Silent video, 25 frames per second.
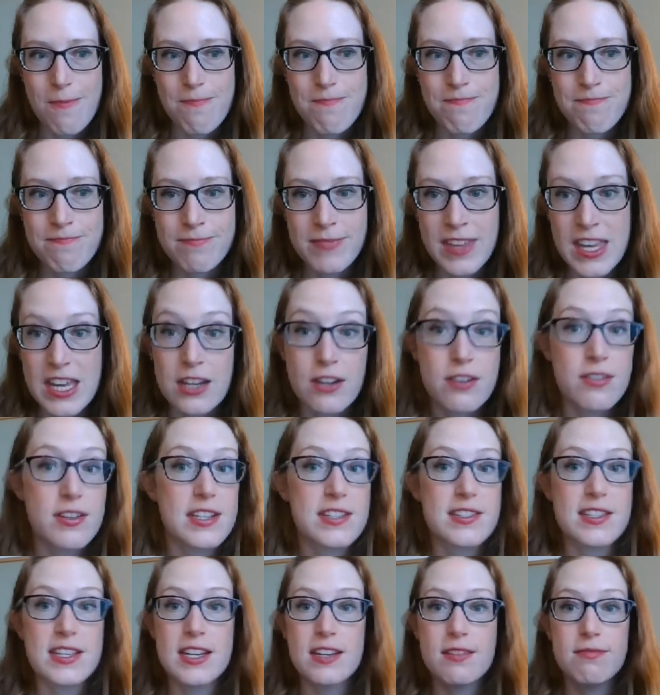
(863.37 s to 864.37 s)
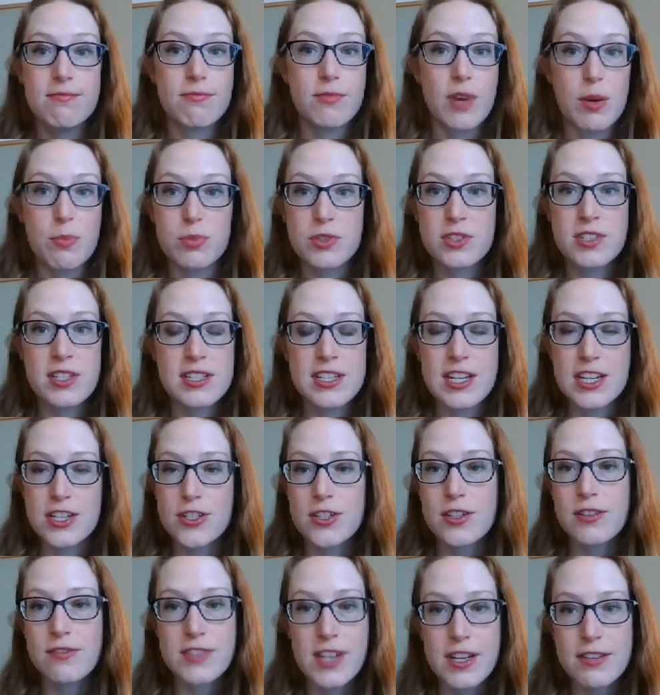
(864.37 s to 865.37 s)
increasing representation
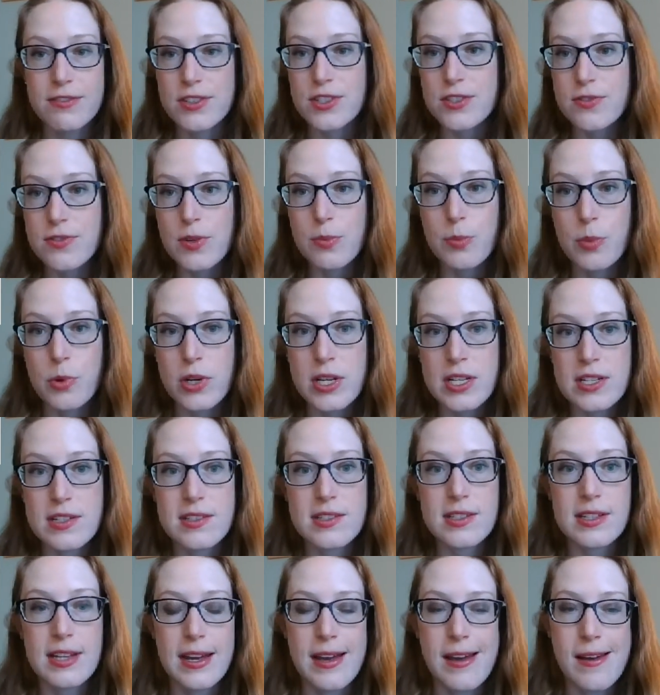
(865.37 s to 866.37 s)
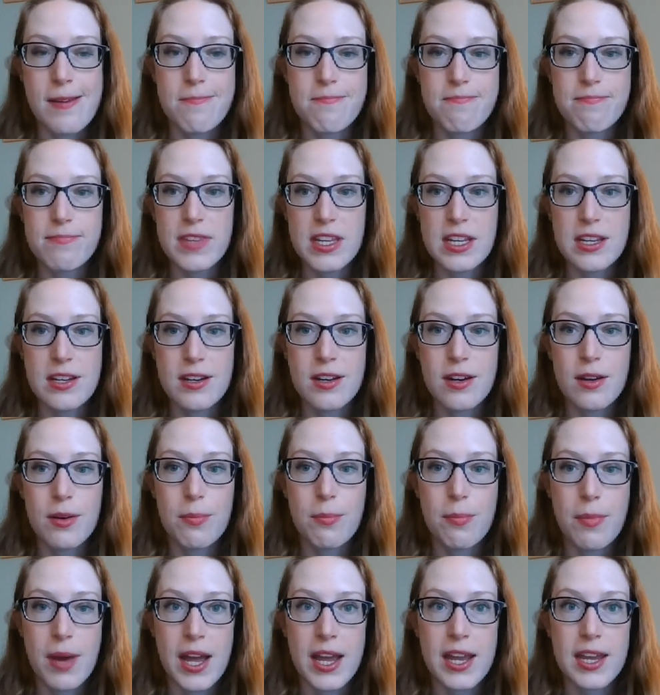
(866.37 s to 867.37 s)
of diverse viewpoints in
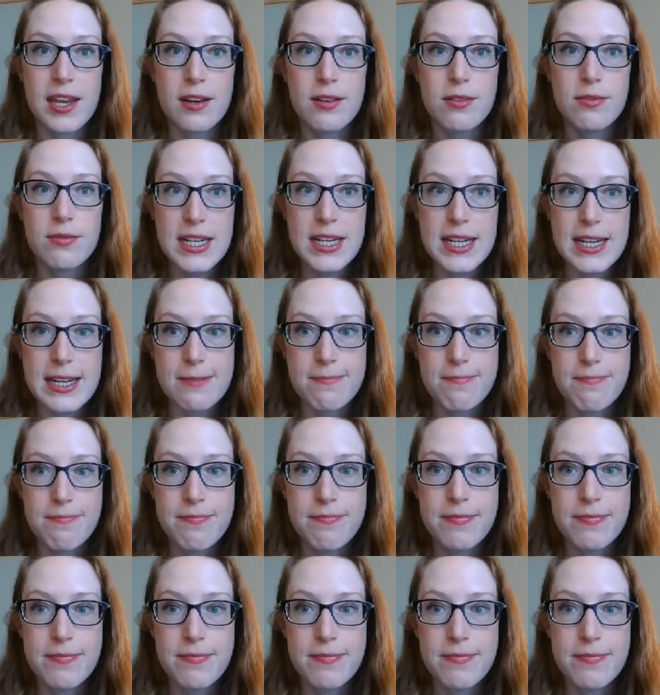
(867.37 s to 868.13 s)
my reading.